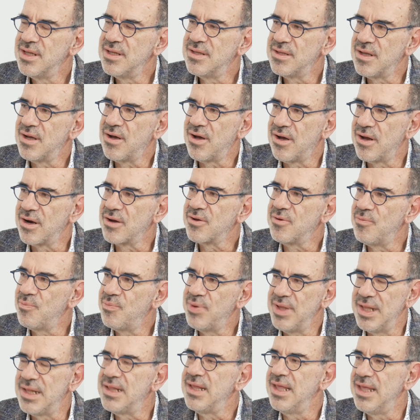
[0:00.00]
that are
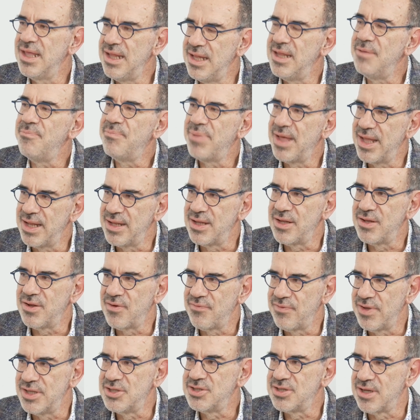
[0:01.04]
completely independent
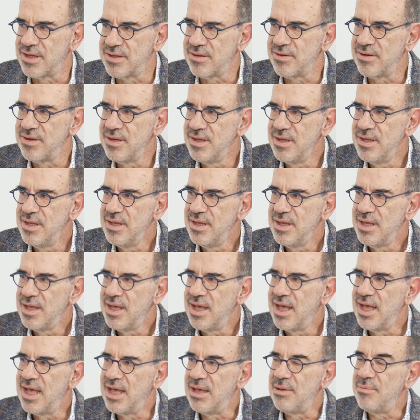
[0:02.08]
of each other
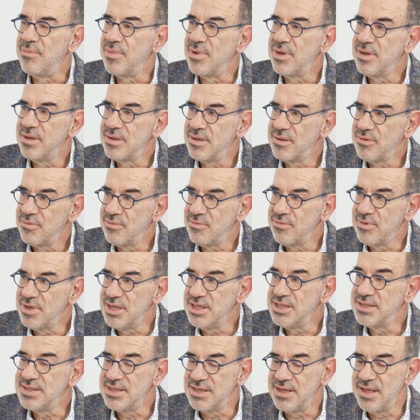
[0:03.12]
um,
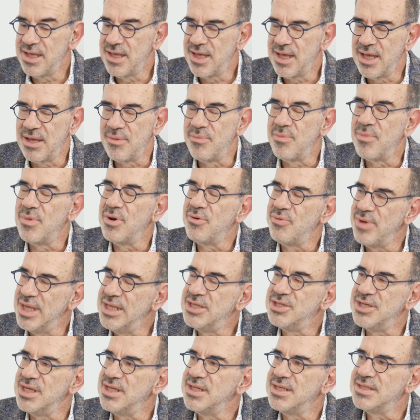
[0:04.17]
um,
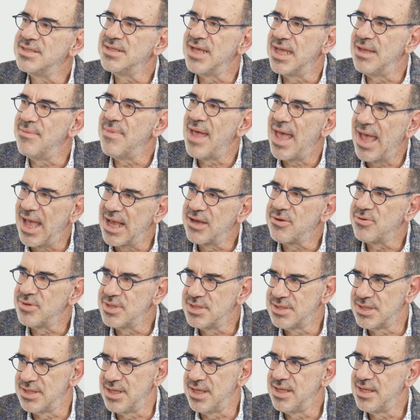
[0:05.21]
reaching the same
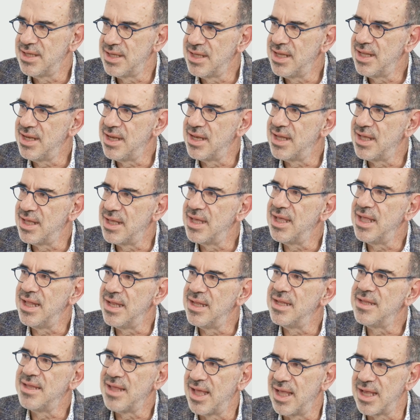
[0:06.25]
accuracy in, uh, mm-hmm. in
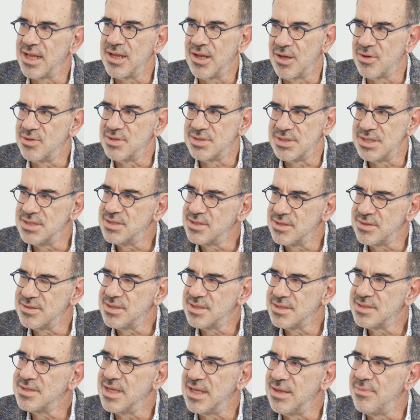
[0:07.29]
the diagnosis, so
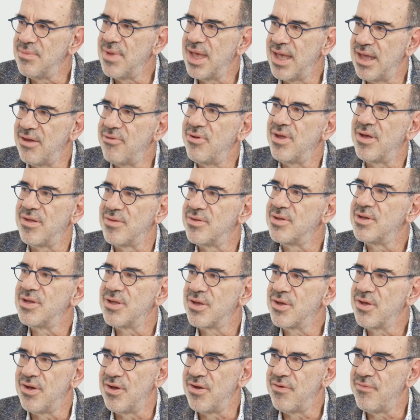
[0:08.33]
the same area under the
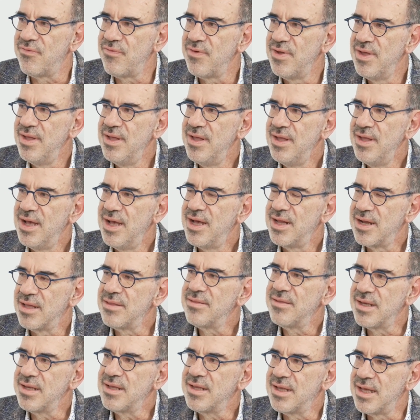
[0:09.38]
curve. I
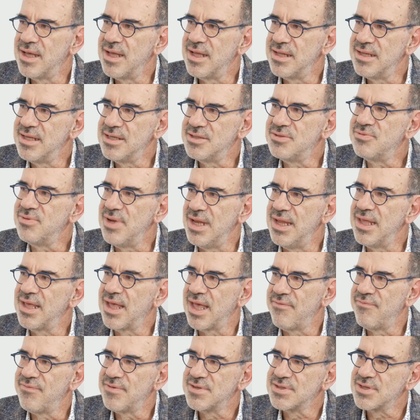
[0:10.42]
think uh, this really
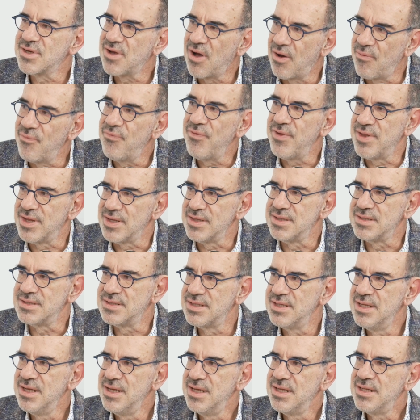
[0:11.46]
gives
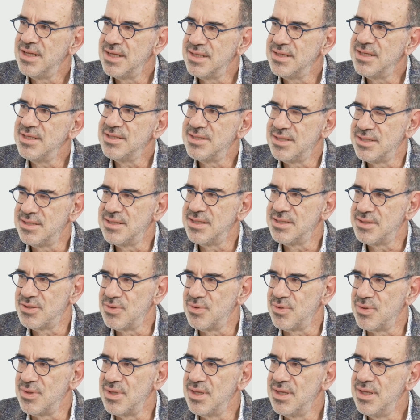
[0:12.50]
confidence that this is a
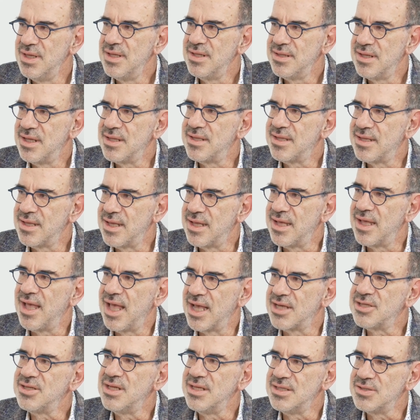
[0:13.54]
tool that uh,
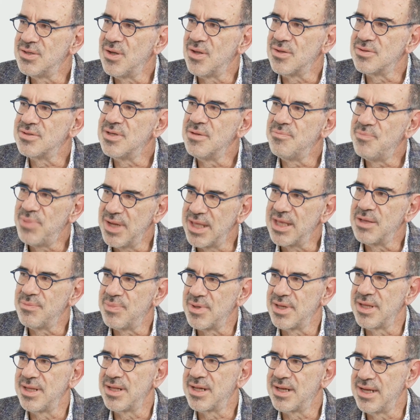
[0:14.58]
actually is also
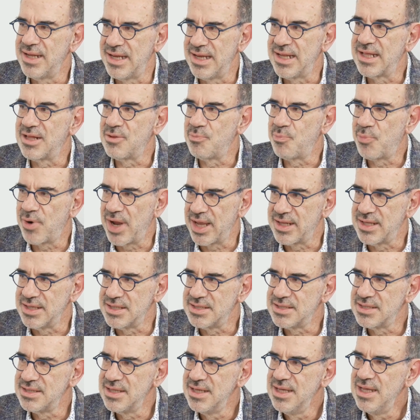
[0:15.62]
applicable in clinical
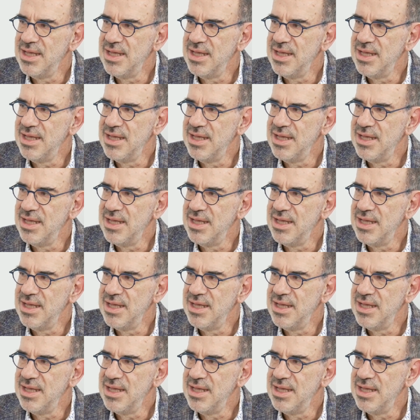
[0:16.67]
practice.